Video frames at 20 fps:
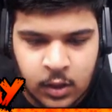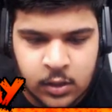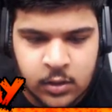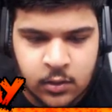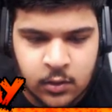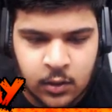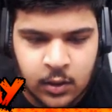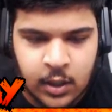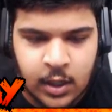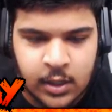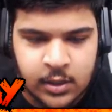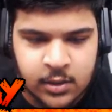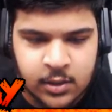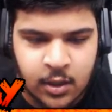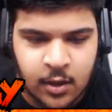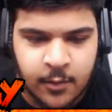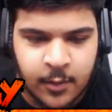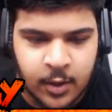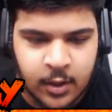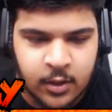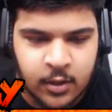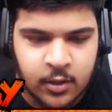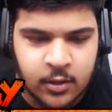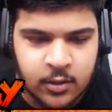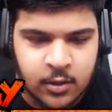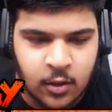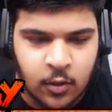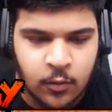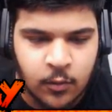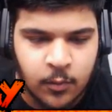guys saw last time, I
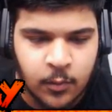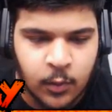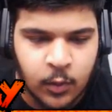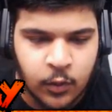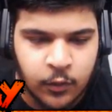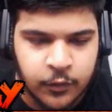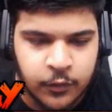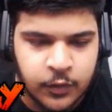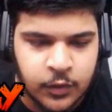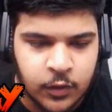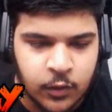done don't move